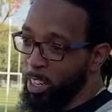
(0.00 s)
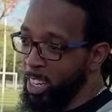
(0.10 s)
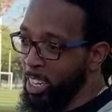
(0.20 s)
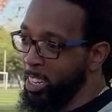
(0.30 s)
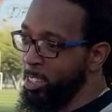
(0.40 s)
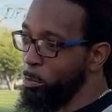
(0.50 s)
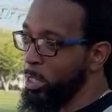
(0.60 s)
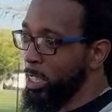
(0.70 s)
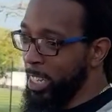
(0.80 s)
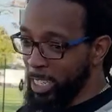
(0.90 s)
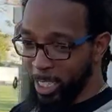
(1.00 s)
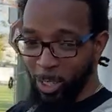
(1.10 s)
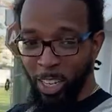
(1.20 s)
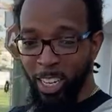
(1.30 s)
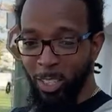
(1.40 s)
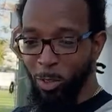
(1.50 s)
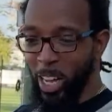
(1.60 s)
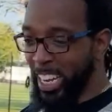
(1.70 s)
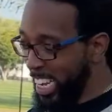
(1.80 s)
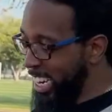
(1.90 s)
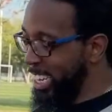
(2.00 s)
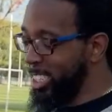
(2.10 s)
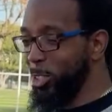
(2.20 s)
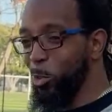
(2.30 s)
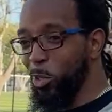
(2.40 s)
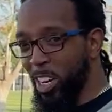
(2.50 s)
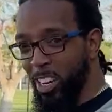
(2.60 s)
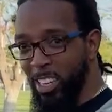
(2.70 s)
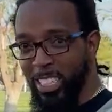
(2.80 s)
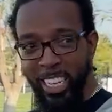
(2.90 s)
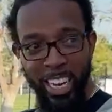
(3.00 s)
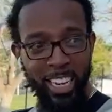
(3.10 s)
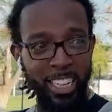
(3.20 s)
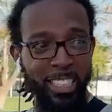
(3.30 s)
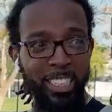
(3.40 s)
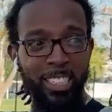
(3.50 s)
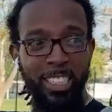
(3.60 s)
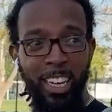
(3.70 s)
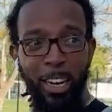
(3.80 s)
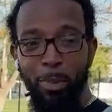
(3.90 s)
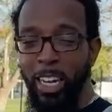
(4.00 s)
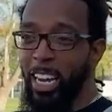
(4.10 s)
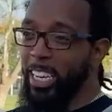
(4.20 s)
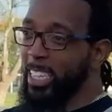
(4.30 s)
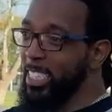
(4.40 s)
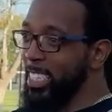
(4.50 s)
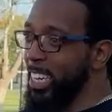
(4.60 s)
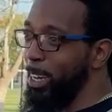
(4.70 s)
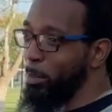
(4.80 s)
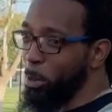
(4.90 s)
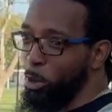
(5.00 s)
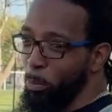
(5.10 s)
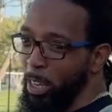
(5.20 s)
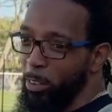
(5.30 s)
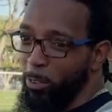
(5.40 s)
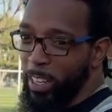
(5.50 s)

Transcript: around now. What's the next thing you got to do? I got to get the new car because I got to get to the job. And now I get the job and I only make